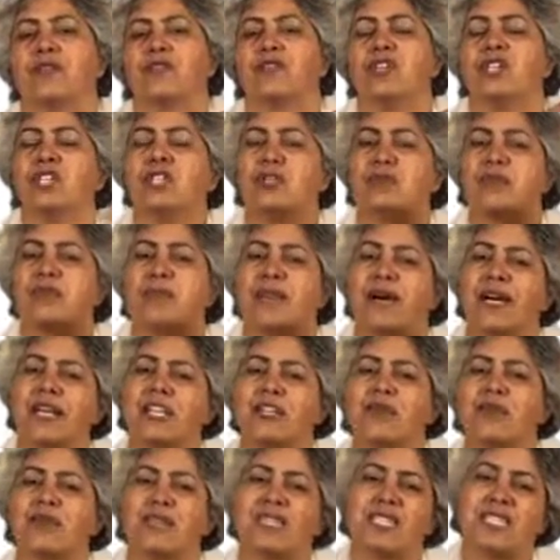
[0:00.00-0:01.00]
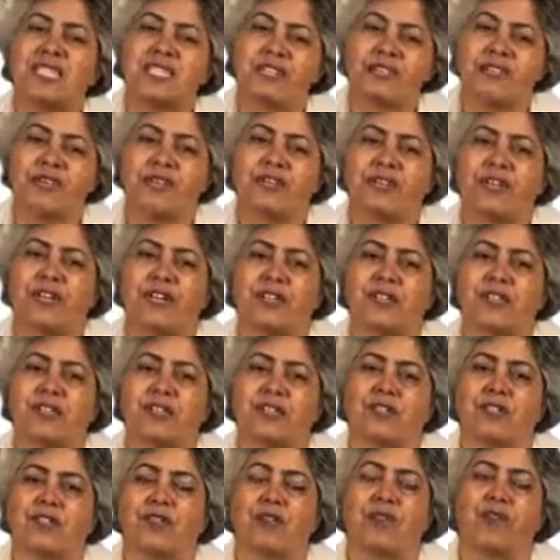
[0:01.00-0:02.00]
which might be
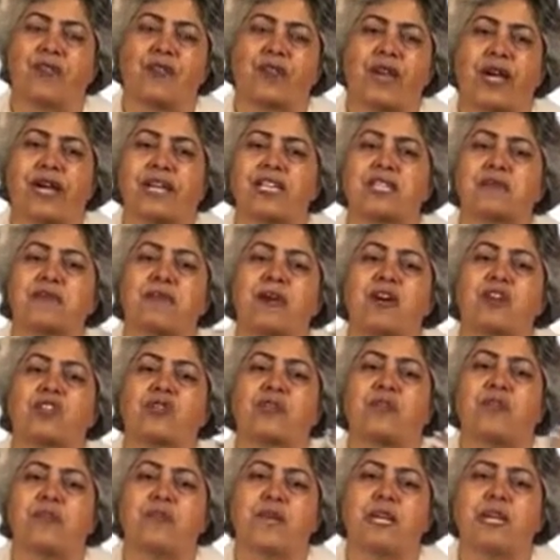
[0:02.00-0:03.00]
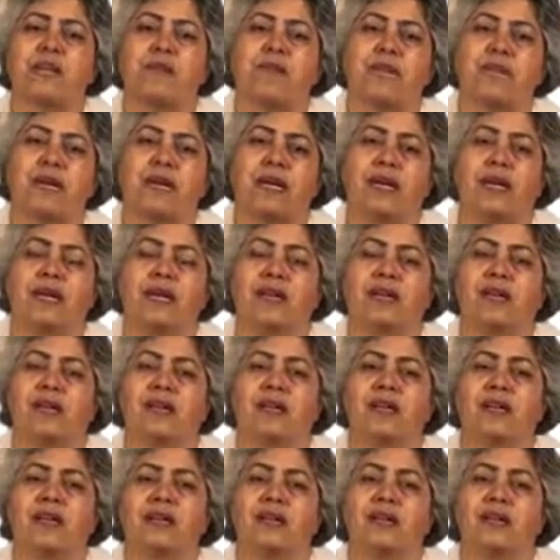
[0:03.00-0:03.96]
different, to write about people